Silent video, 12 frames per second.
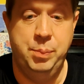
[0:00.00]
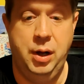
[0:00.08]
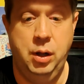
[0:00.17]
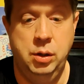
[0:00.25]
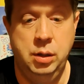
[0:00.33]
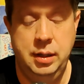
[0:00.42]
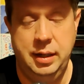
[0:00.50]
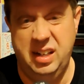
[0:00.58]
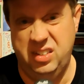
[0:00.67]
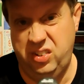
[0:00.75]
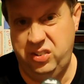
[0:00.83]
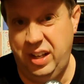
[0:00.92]
bottle, and
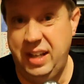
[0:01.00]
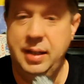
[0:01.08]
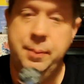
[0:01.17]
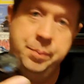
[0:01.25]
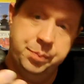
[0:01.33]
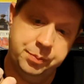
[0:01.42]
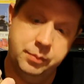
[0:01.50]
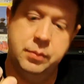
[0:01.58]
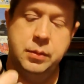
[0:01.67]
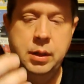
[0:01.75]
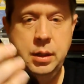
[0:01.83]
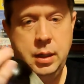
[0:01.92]
as I say,
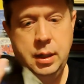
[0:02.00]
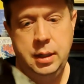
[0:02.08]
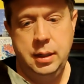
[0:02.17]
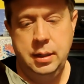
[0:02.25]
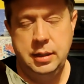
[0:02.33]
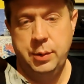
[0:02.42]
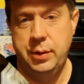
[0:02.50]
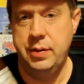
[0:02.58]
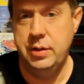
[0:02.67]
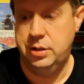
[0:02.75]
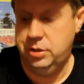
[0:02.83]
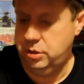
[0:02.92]
they were in
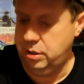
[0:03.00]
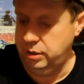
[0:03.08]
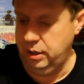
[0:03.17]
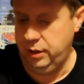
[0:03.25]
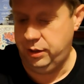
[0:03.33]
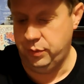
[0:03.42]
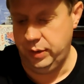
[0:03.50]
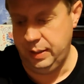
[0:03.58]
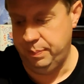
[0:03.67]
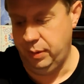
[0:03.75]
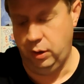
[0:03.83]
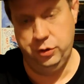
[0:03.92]
the 3
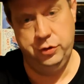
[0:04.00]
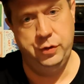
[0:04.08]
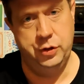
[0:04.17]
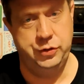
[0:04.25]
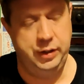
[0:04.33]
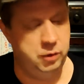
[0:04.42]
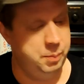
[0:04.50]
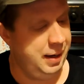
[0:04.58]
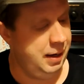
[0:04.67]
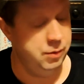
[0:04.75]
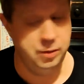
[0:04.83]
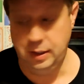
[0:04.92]
bottles for
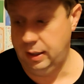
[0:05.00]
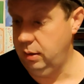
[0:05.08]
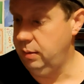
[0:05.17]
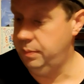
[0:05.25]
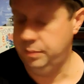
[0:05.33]
£6 deal.